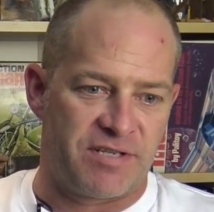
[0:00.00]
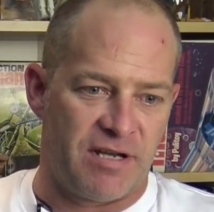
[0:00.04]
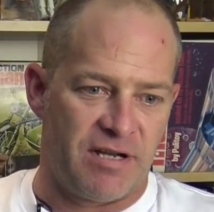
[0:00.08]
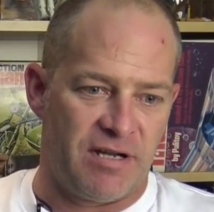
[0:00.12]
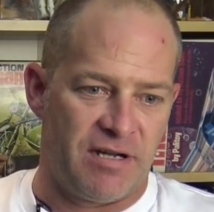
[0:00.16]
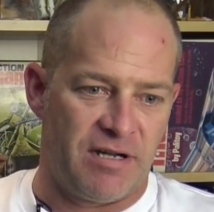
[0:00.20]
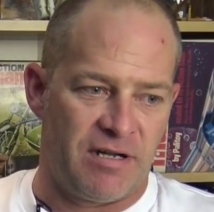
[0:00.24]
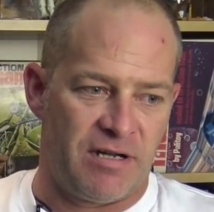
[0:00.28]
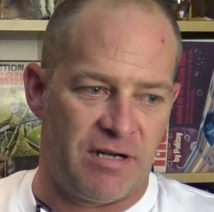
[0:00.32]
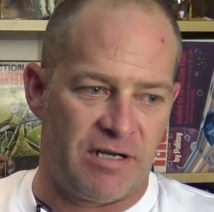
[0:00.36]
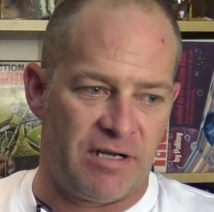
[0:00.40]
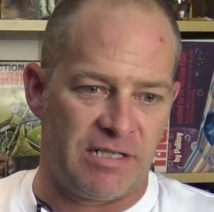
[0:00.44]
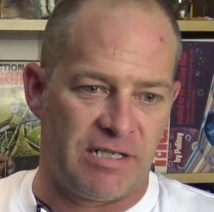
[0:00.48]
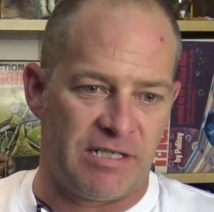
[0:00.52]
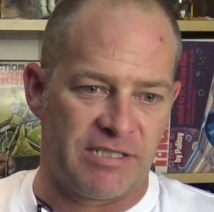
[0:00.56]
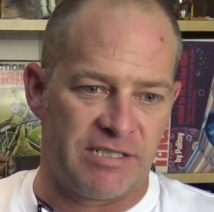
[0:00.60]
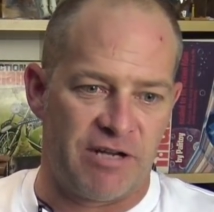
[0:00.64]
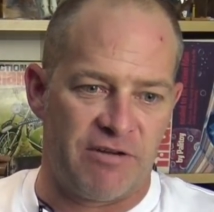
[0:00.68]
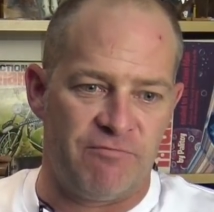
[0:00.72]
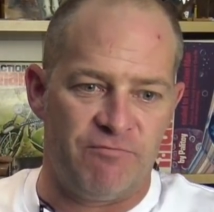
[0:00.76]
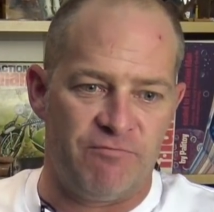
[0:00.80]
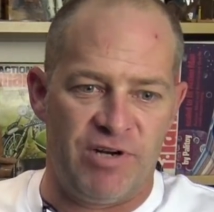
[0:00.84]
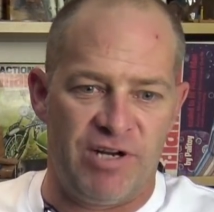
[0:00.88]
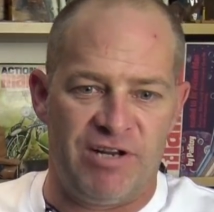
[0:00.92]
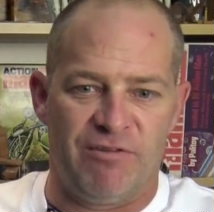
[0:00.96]
I
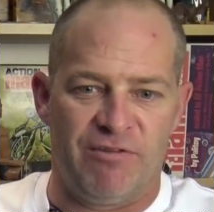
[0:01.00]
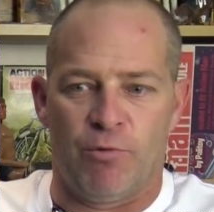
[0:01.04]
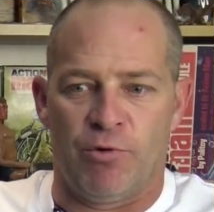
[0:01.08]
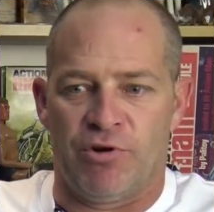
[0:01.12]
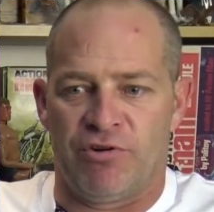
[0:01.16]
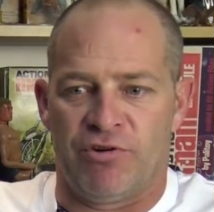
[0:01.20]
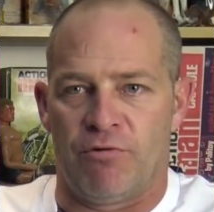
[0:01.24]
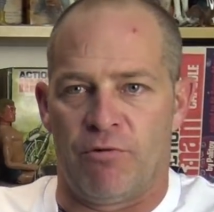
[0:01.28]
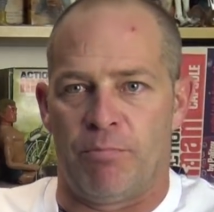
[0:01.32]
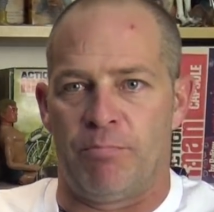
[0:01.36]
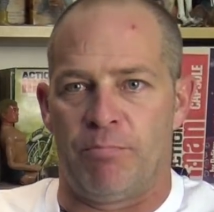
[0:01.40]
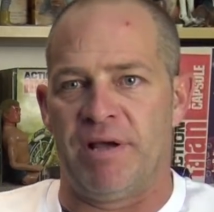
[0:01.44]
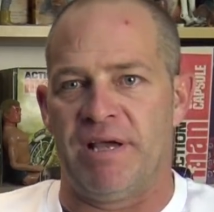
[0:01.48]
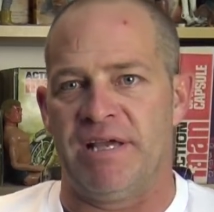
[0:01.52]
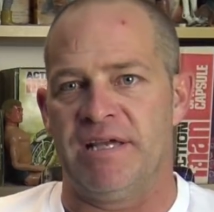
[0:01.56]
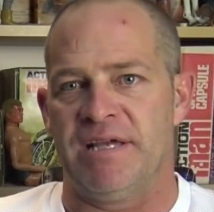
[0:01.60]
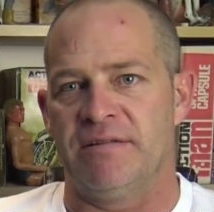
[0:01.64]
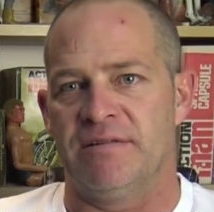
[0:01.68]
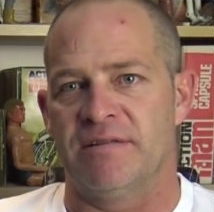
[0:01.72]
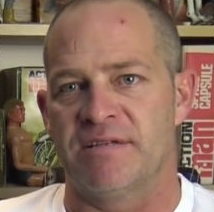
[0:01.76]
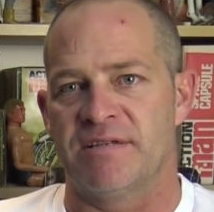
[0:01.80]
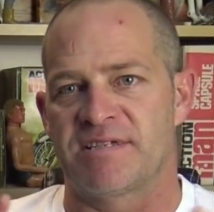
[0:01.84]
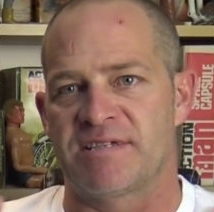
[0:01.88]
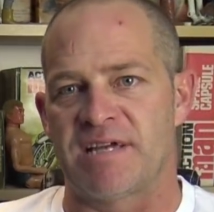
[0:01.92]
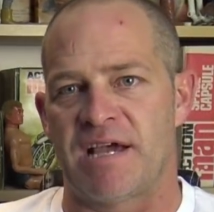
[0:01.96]
don't really want to
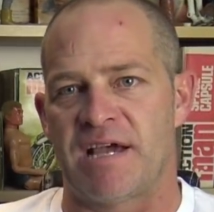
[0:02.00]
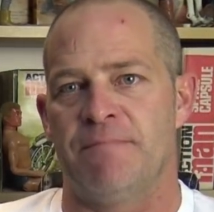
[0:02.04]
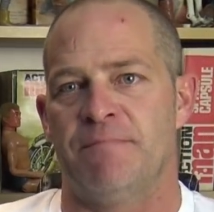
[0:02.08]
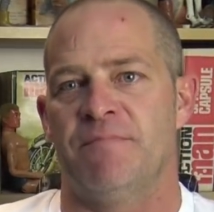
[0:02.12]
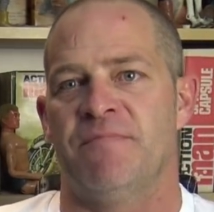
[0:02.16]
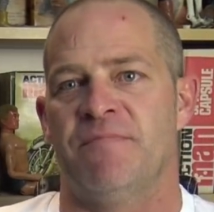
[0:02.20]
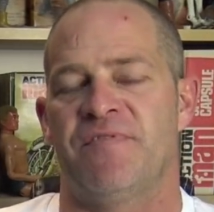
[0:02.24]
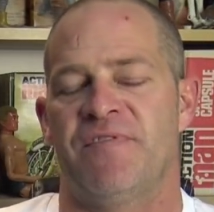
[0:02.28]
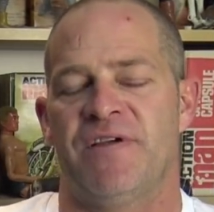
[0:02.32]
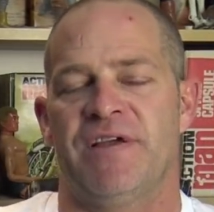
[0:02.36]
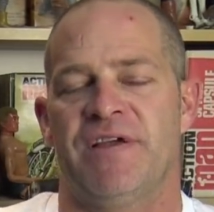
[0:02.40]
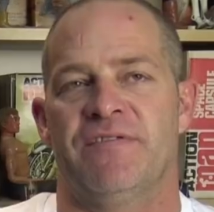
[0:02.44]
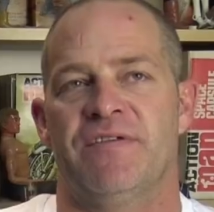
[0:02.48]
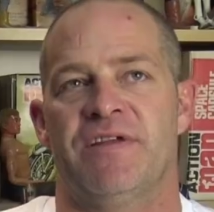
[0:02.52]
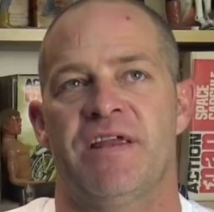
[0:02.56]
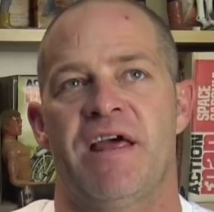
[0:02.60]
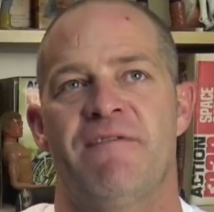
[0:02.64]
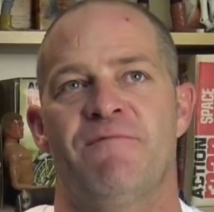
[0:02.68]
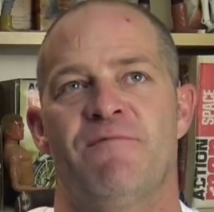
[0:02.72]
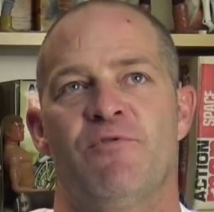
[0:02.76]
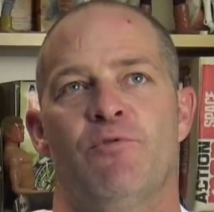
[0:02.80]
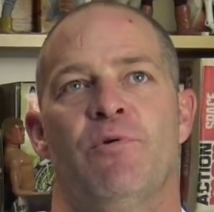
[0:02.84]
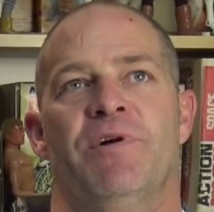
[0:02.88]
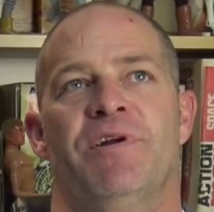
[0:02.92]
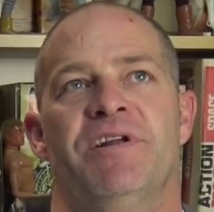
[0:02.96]
repeat the same thing that
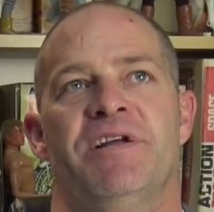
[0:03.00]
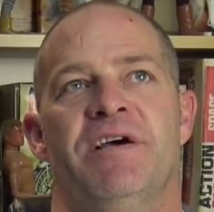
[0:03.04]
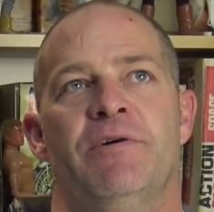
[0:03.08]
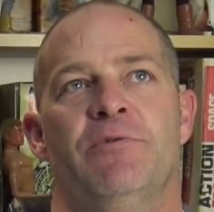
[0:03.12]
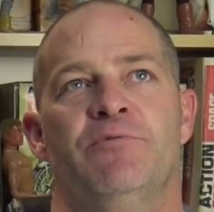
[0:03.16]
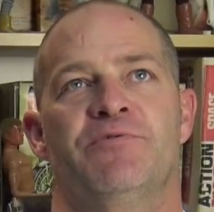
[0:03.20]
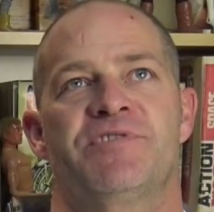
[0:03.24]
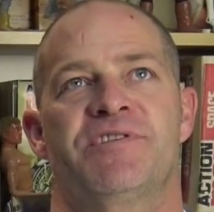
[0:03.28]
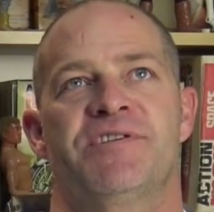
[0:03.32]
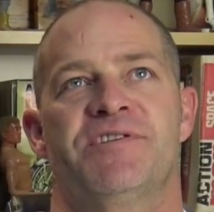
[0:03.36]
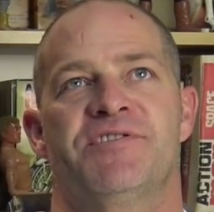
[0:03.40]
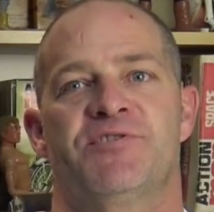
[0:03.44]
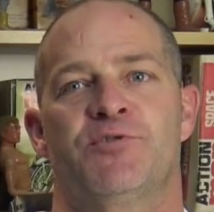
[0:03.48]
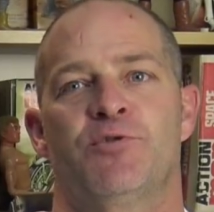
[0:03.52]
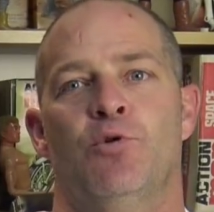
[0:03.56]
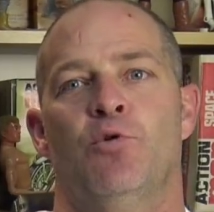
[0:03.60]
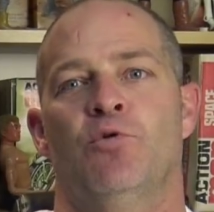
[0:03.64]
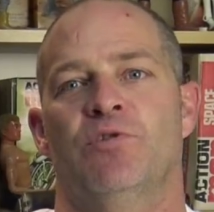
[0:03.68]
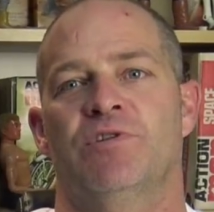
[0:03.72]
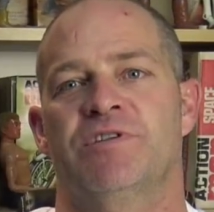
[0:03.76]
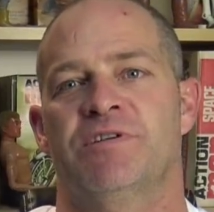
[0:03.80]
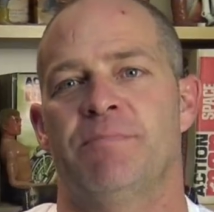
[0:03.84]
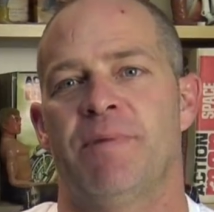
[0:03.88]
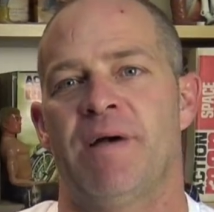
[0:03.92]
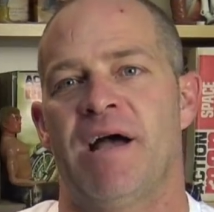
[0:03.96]
everyone else has
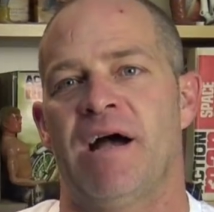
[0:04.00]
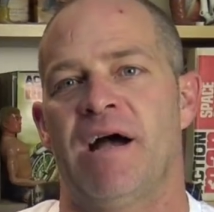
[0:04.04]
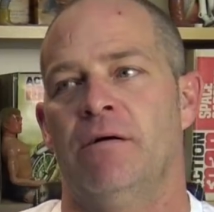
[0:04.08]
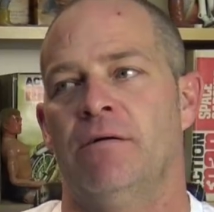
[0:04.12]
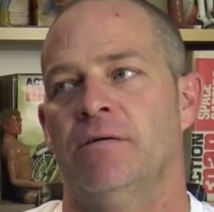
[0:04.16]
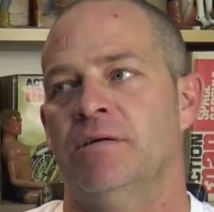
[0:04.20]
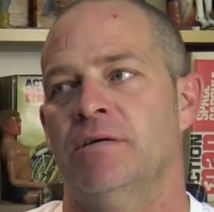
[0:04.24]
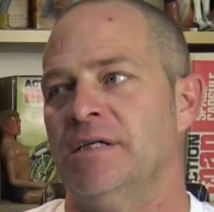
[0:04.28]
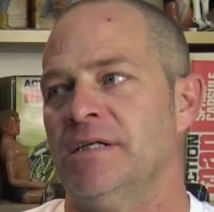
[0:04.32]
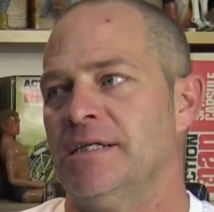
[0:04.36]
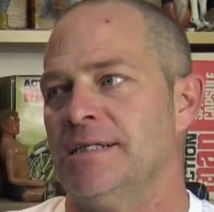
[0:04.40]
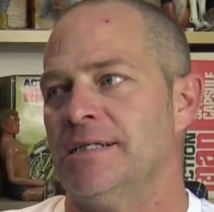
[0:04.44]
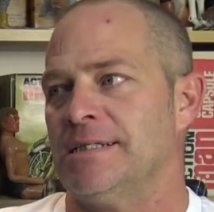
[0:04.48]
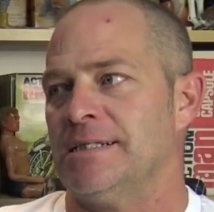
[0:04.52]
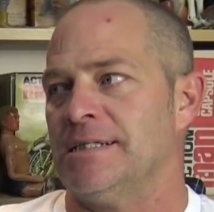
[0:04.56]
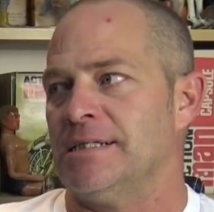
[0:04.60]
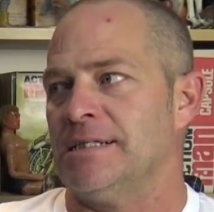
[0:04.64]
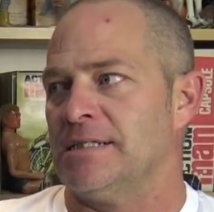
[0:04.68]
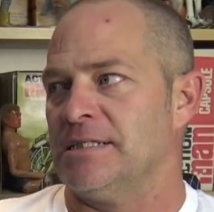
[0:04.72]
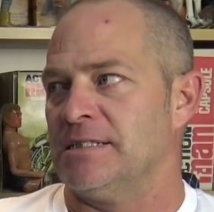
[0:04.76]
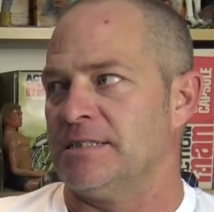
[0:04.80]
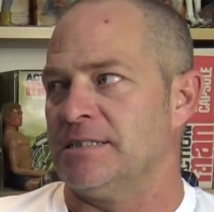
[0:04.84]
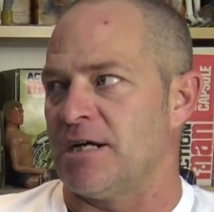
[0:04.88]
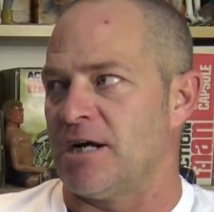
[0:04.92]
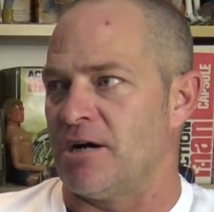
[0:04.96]
talked about
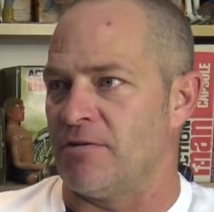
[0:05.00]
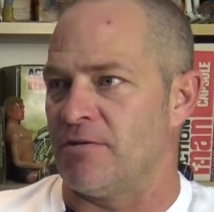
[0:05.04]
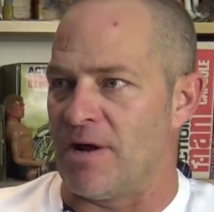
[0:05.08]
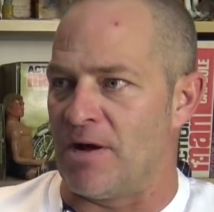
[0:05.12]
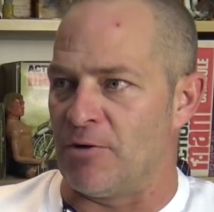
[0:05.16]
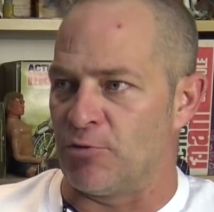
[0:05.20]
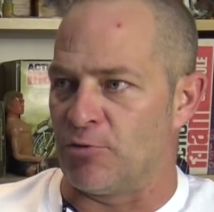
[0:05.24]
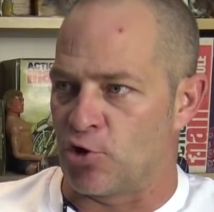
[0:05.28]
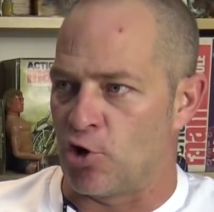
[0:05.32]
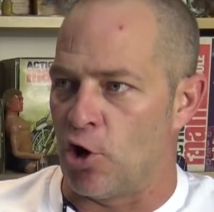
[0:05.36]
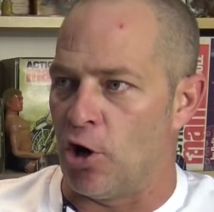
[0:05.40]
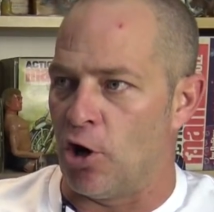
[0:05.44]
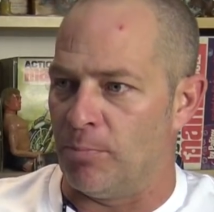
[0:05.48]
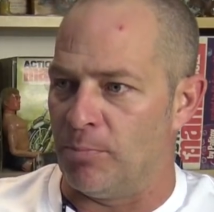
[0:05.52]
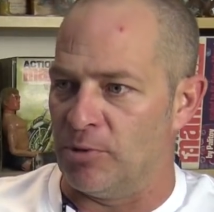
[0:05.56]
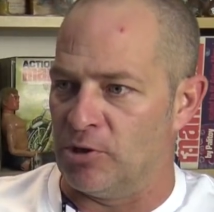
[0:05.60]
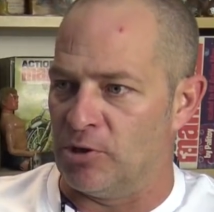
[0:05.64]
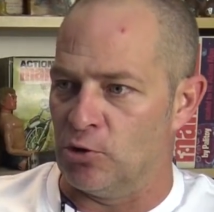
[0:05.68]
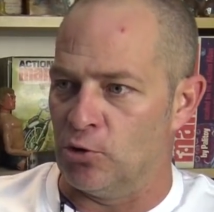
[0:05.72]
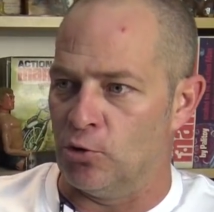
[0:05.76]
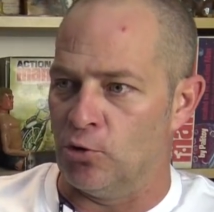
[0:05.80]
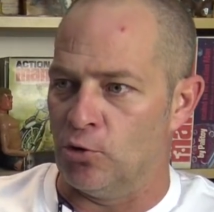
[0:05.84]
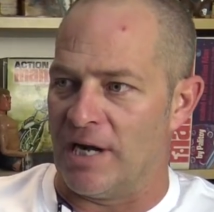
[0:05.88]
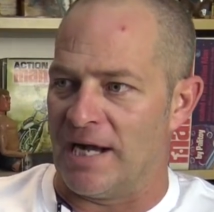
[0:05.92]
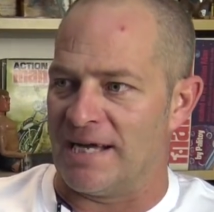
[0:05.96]
around COPPA
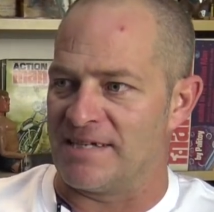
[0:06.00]
law.